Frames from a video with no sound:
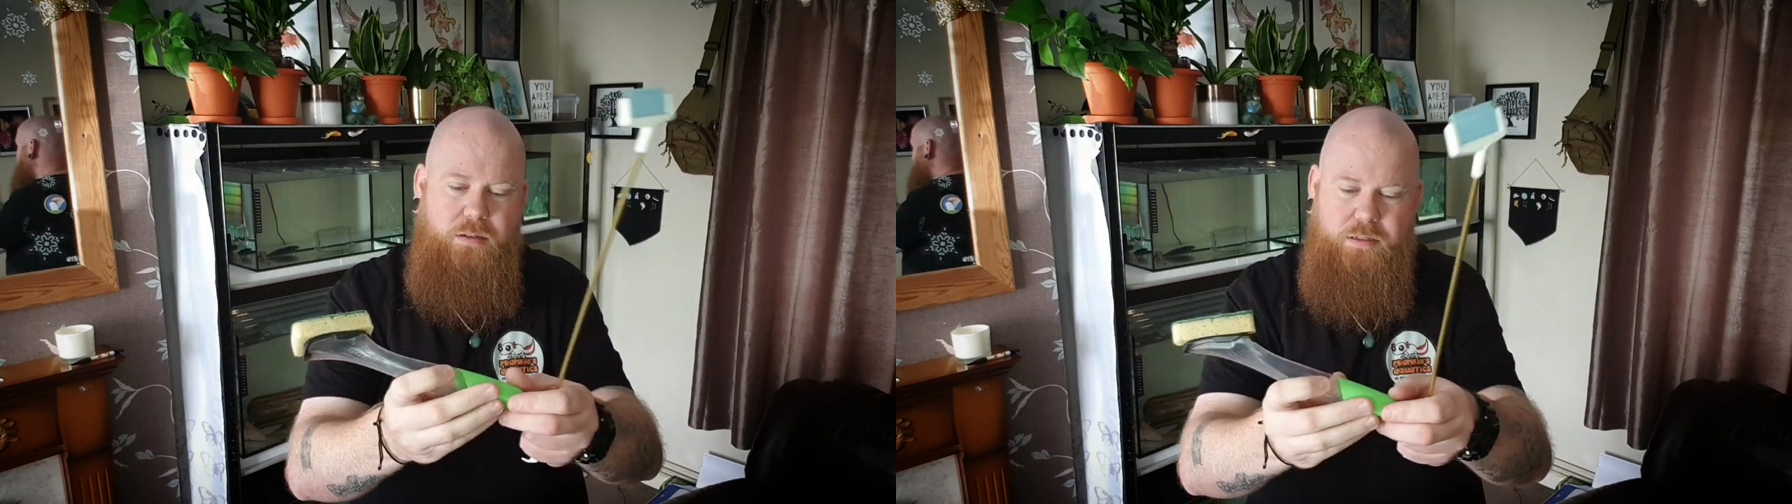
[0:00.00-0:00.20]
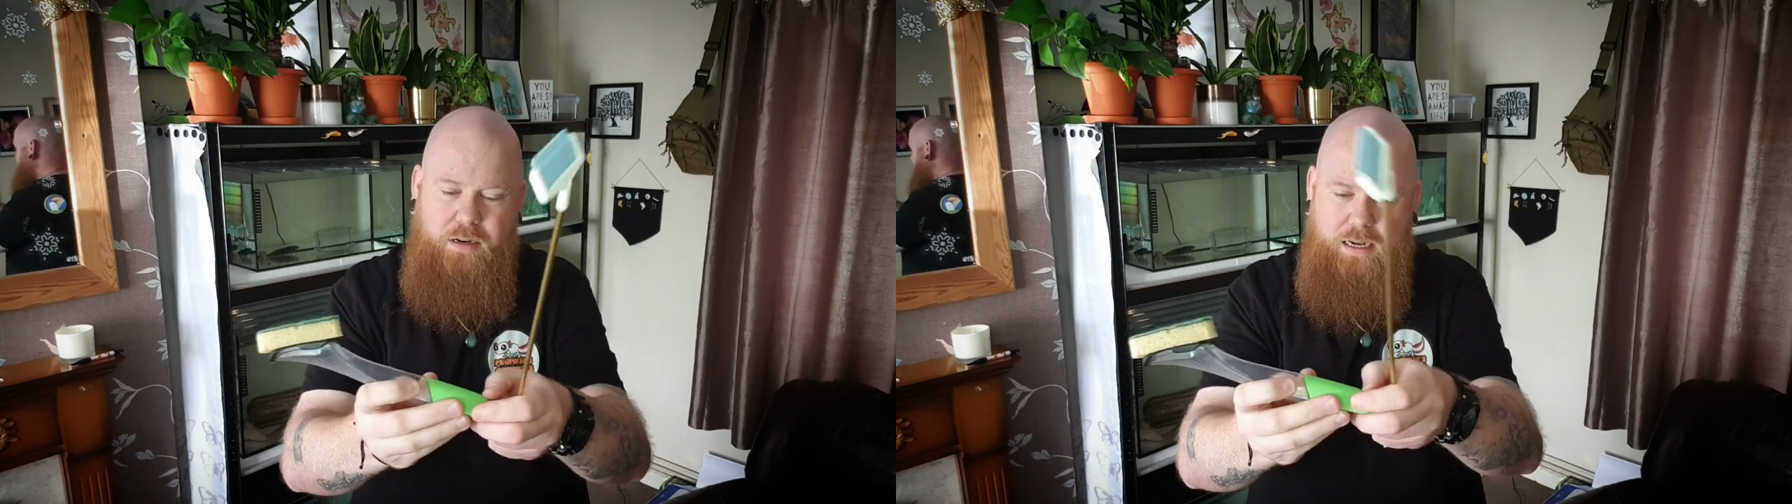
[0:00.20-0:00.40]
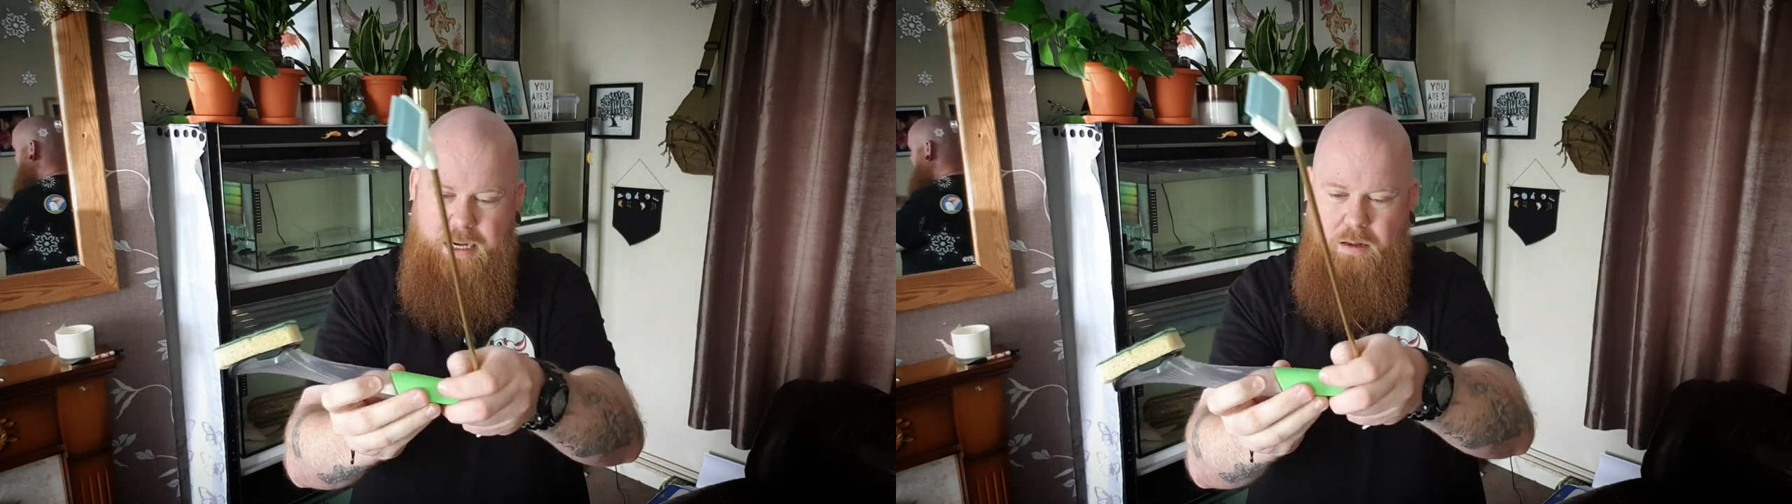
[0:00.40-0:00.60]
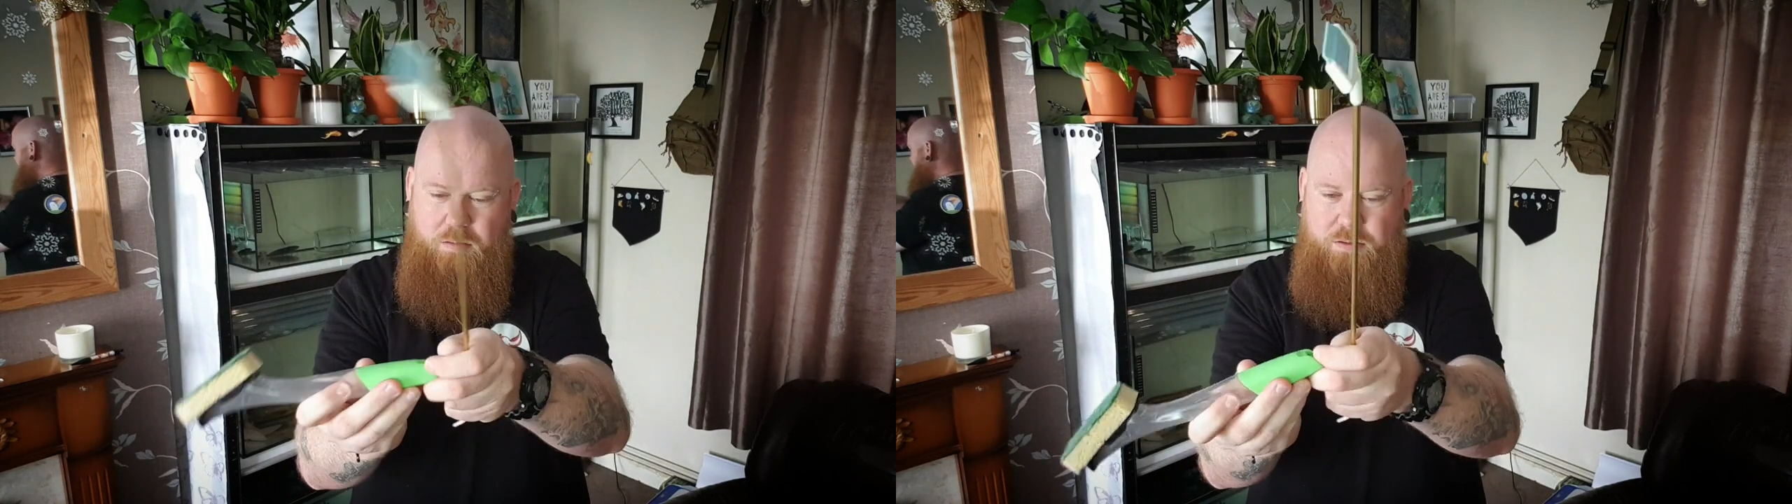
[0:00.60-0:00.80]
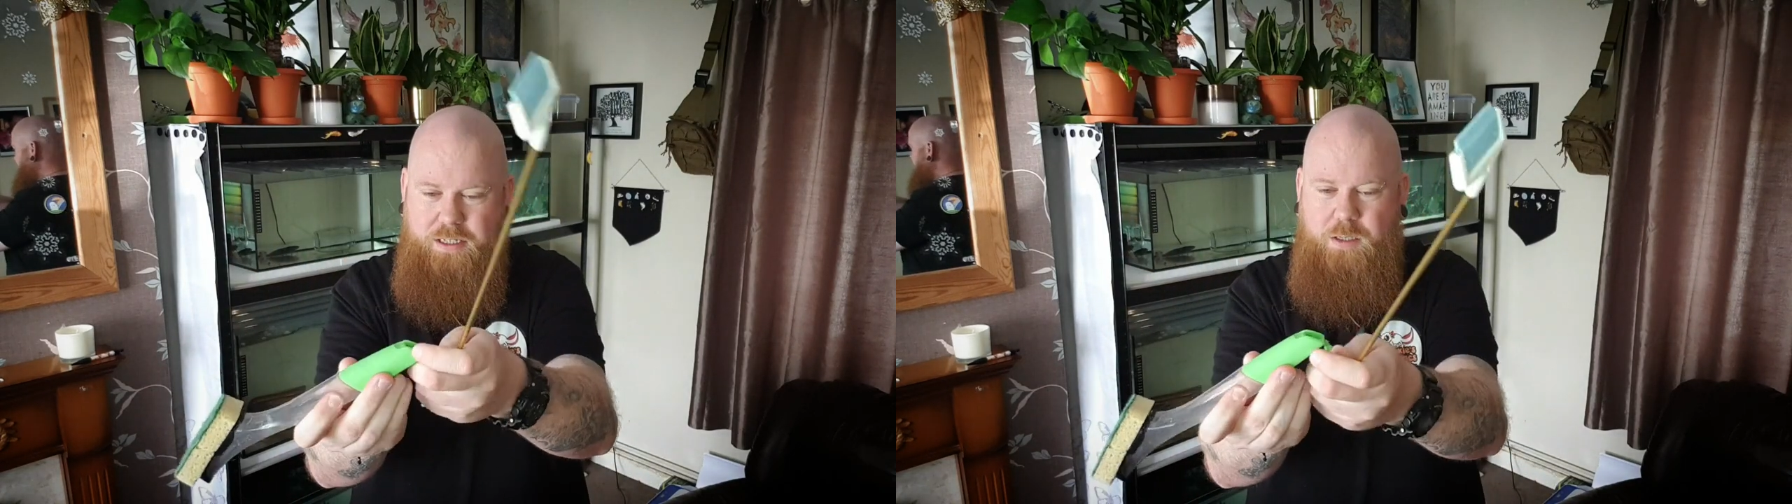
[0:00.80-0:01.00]
it's like a little
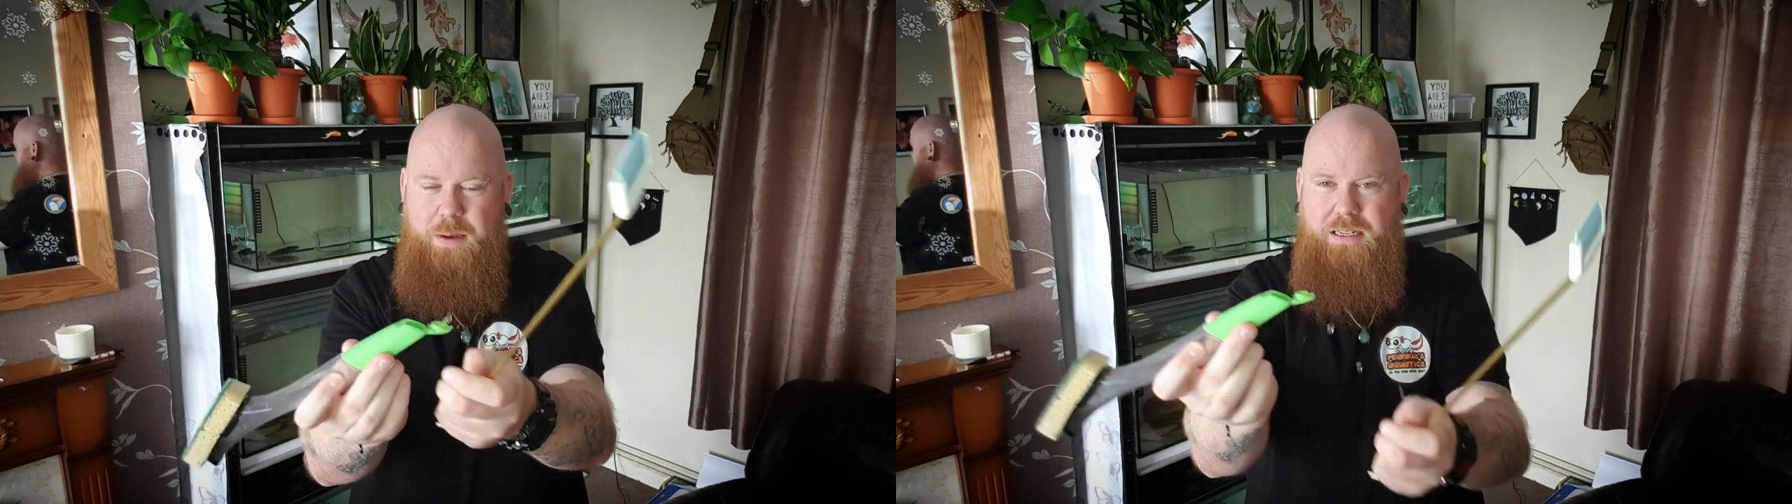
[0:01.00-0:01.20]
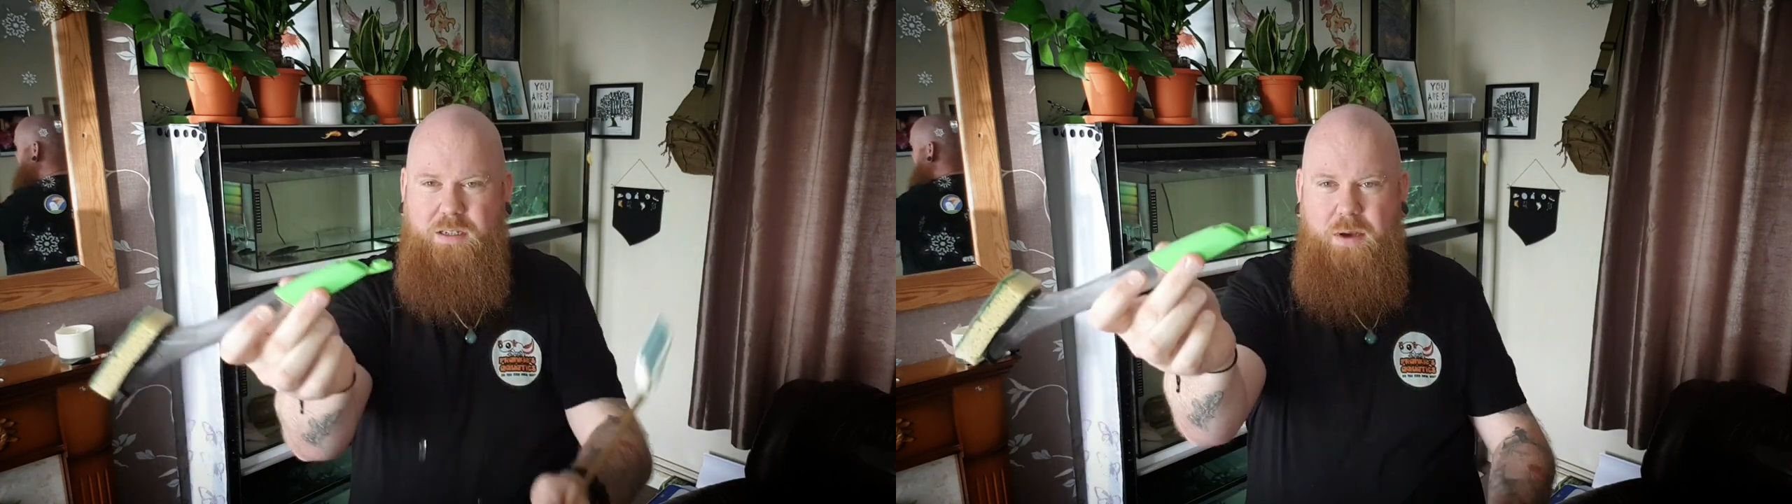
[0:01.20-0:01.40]
dispenser